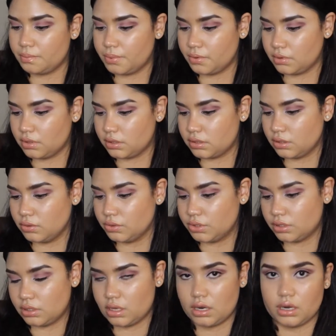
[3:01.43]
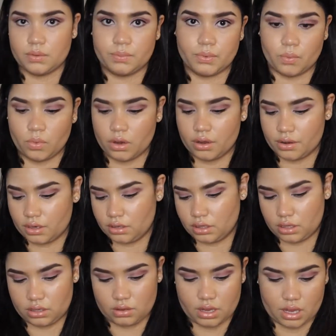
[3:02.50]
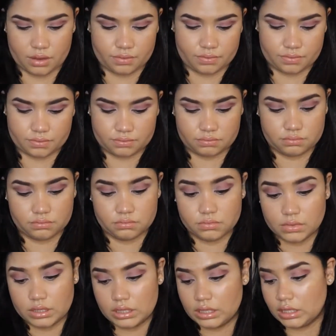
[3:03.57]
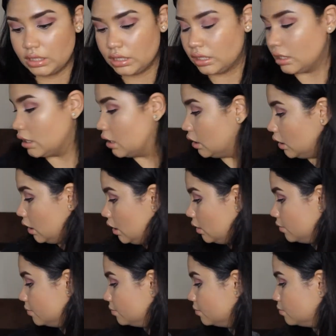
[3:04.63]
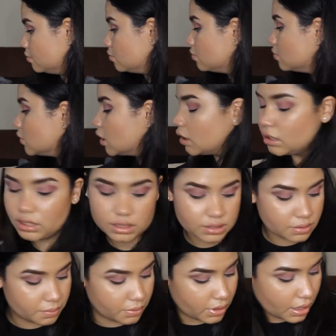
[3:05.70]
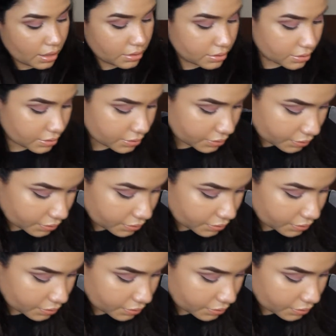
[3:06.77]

put the solution there, put water, and then you have clean supplies.